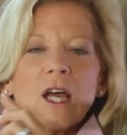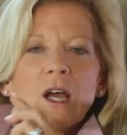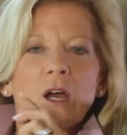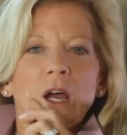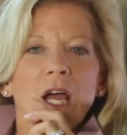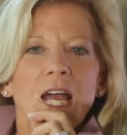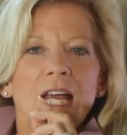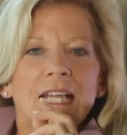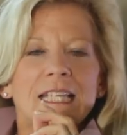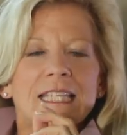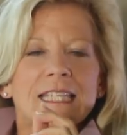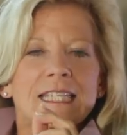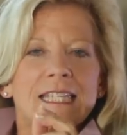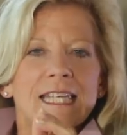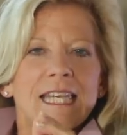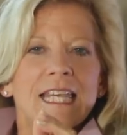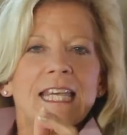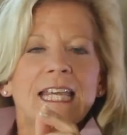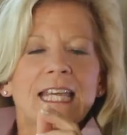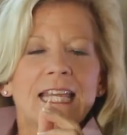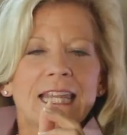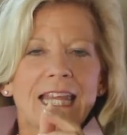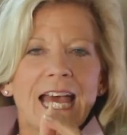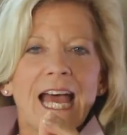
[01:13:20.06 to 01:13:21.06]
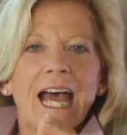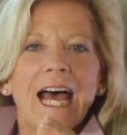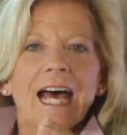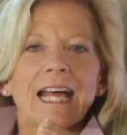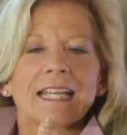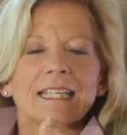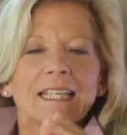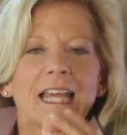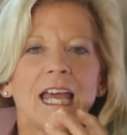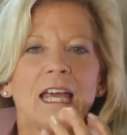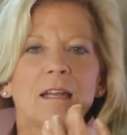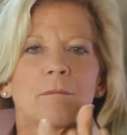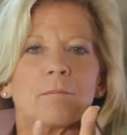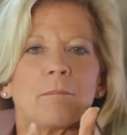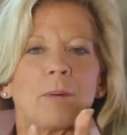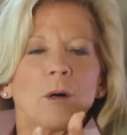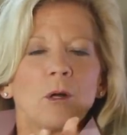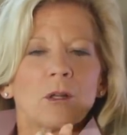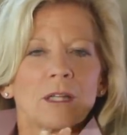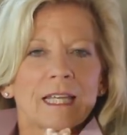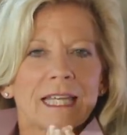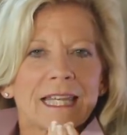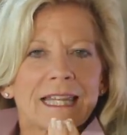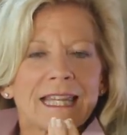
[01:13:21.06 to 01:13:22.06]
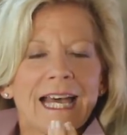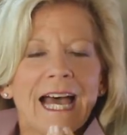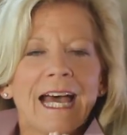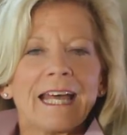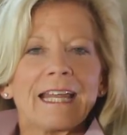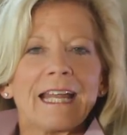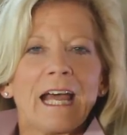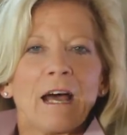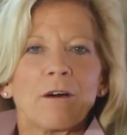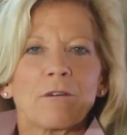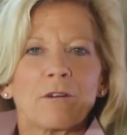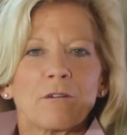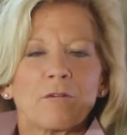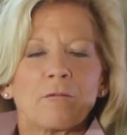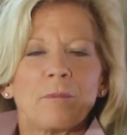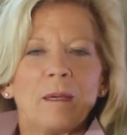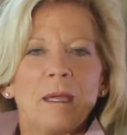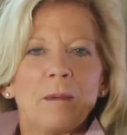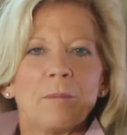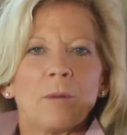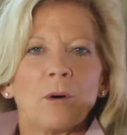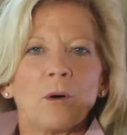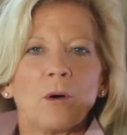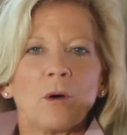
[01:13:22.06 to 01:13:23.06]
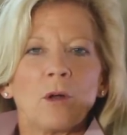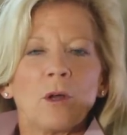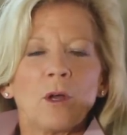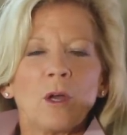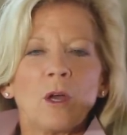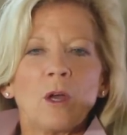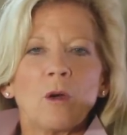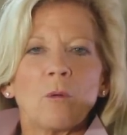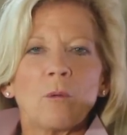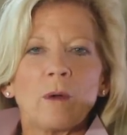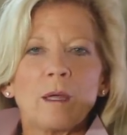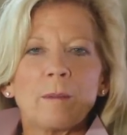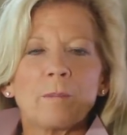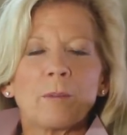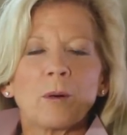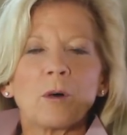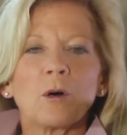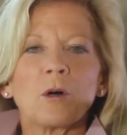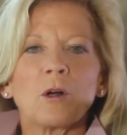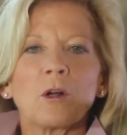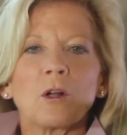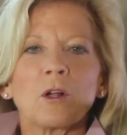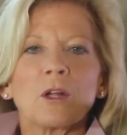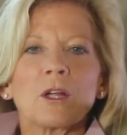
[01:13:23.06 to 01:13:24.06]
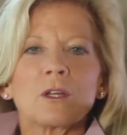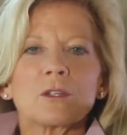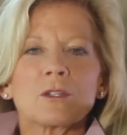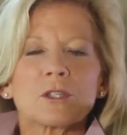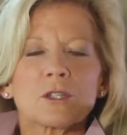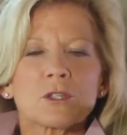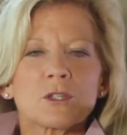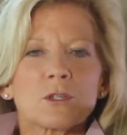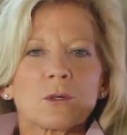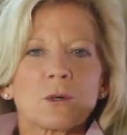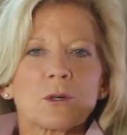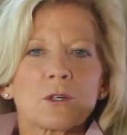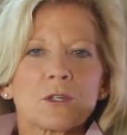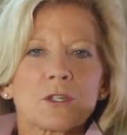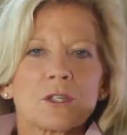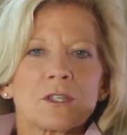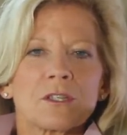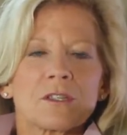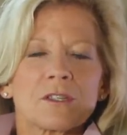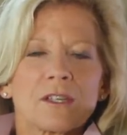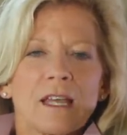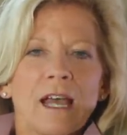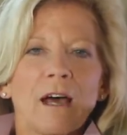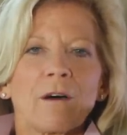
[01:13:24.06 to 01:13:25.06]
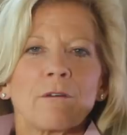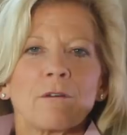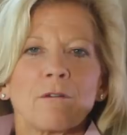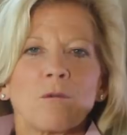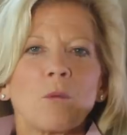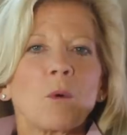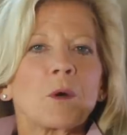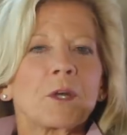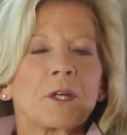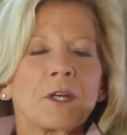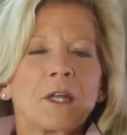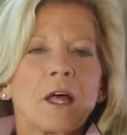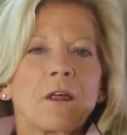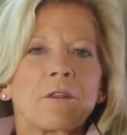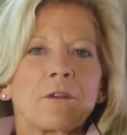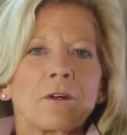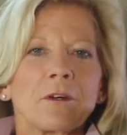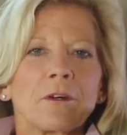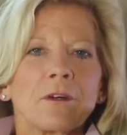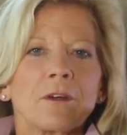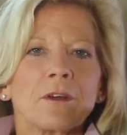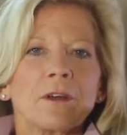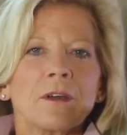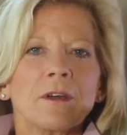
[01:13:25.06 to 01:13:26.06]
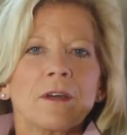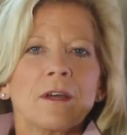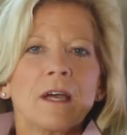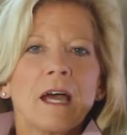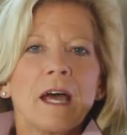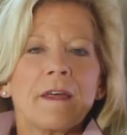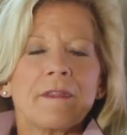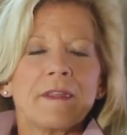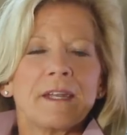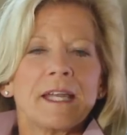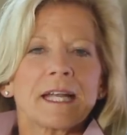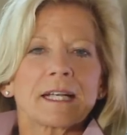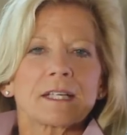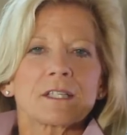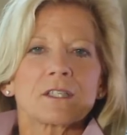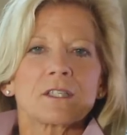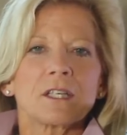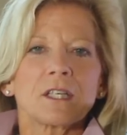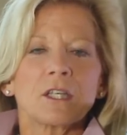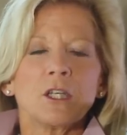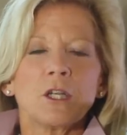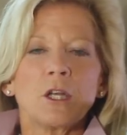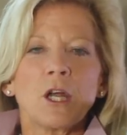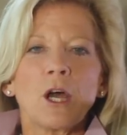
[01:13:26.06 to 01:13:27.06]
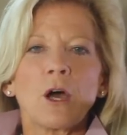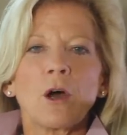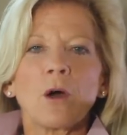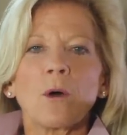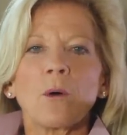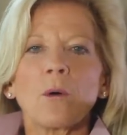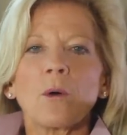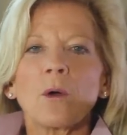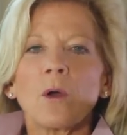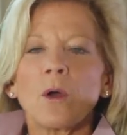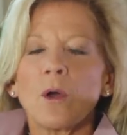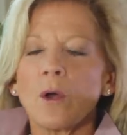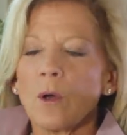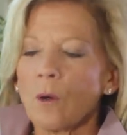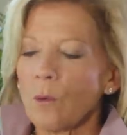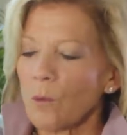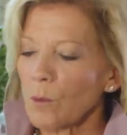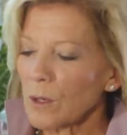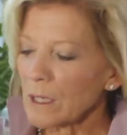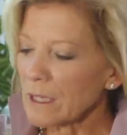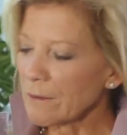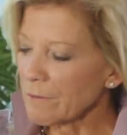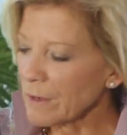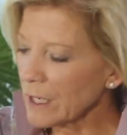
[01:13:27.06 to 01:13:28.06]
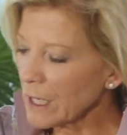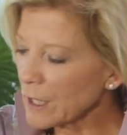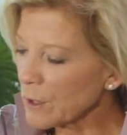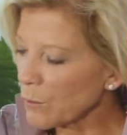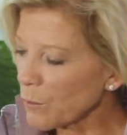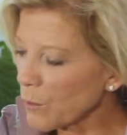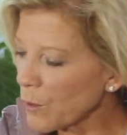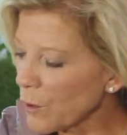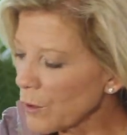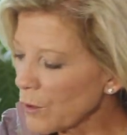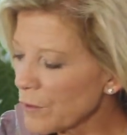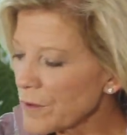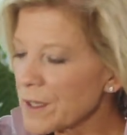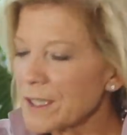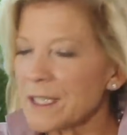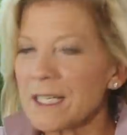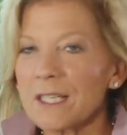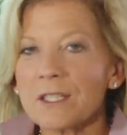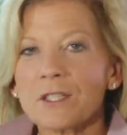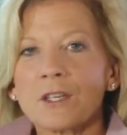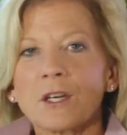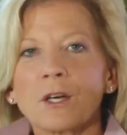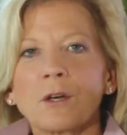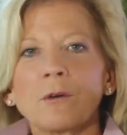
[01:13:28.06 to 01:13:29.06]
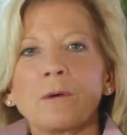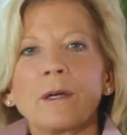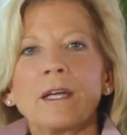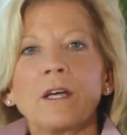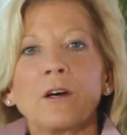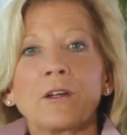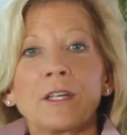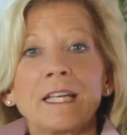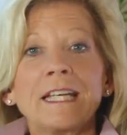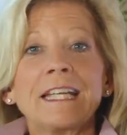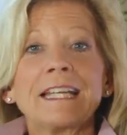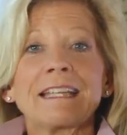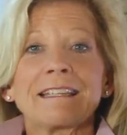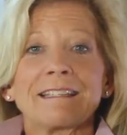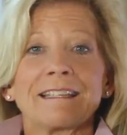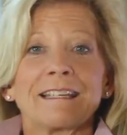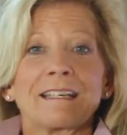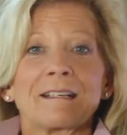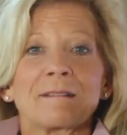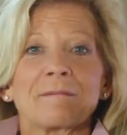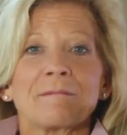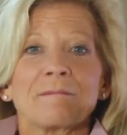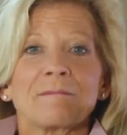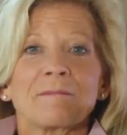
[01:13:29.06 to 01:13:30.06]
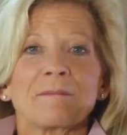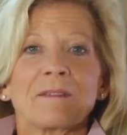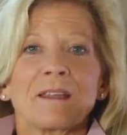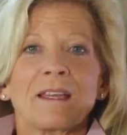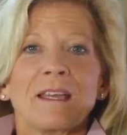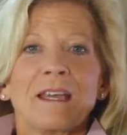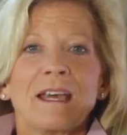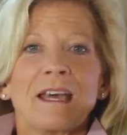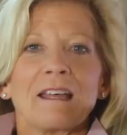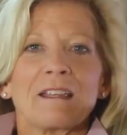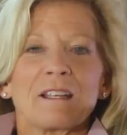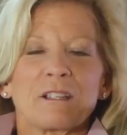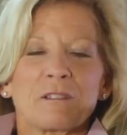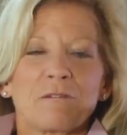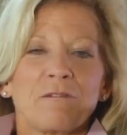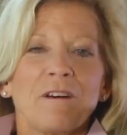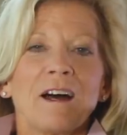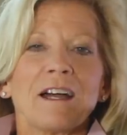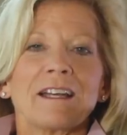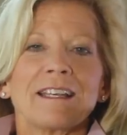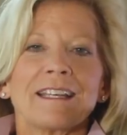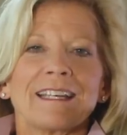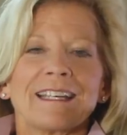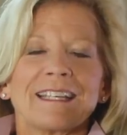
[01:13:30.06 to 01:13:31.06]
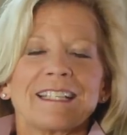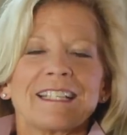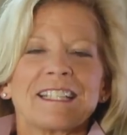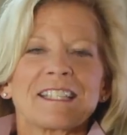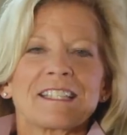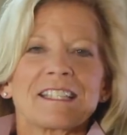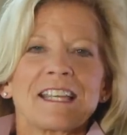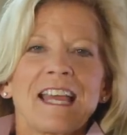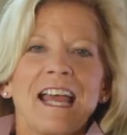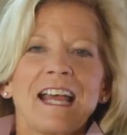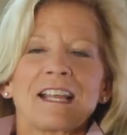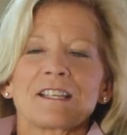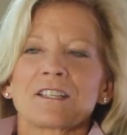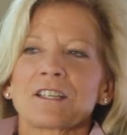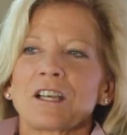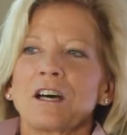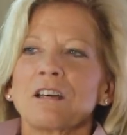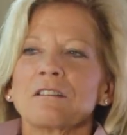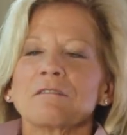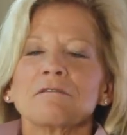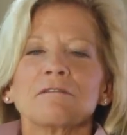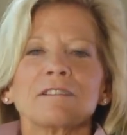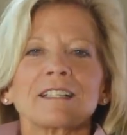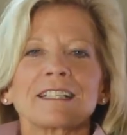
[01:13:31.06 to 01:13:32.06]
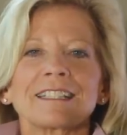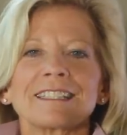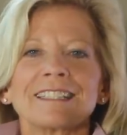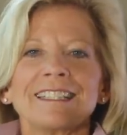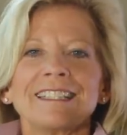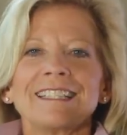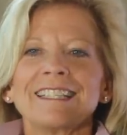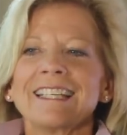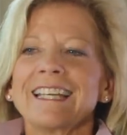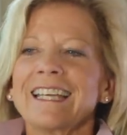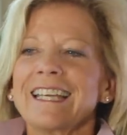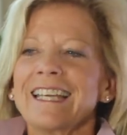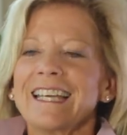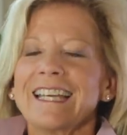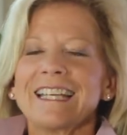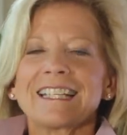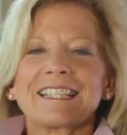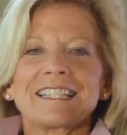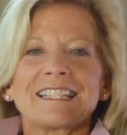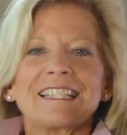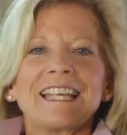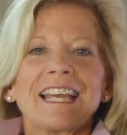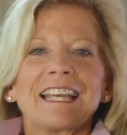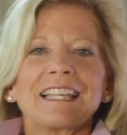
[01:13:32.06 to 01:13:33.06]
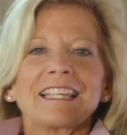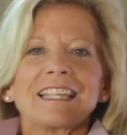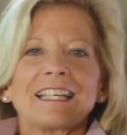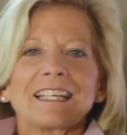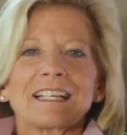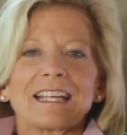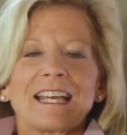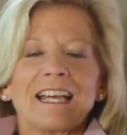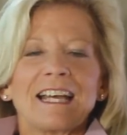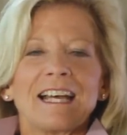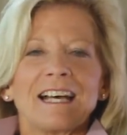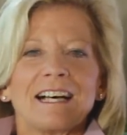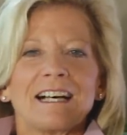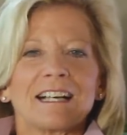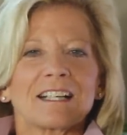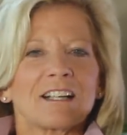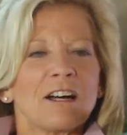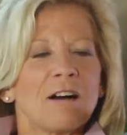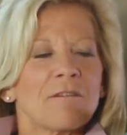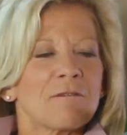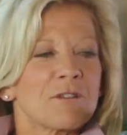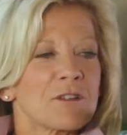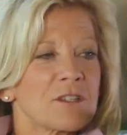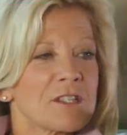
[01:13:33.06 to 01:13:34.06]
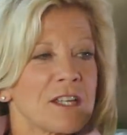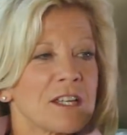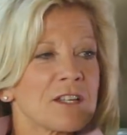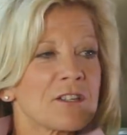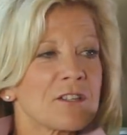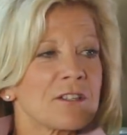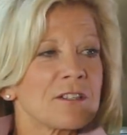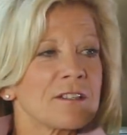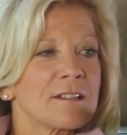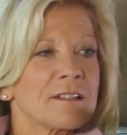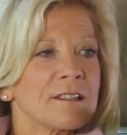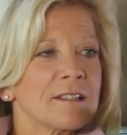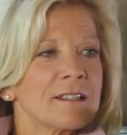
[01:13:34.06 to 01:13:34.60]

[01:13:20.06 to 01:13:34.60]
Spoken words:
and seeing that and pulling that out of people, we pull distortions out of one another. And the next thing you know, we're living in a world that doesn't agree on anything, that's fighting and has conflict in its daily conversation.